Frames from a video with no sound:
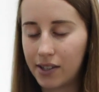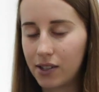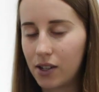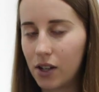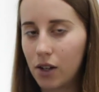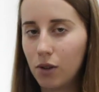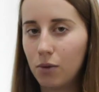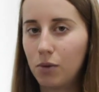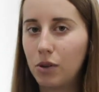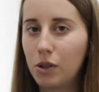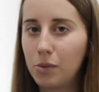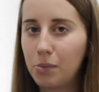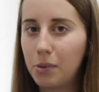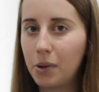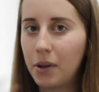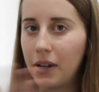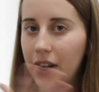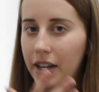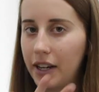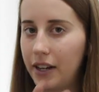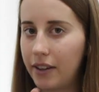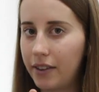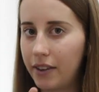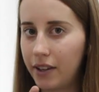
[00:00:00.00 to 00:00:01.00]
so I don't want to put
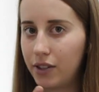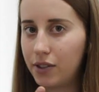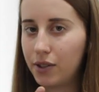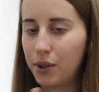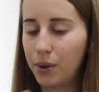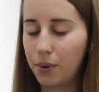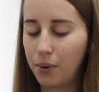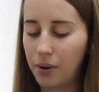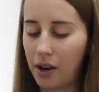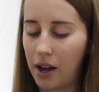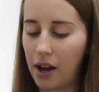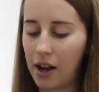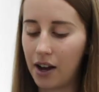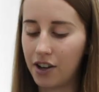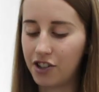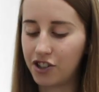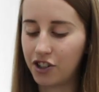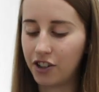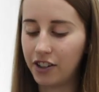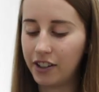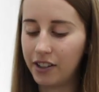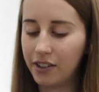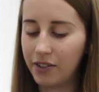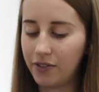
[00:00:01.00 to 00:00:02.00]
anything too harsh
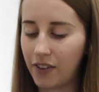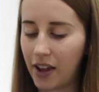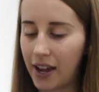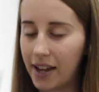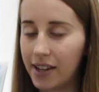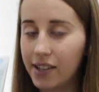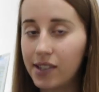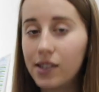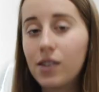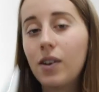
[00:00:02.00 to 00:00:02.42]
on his face.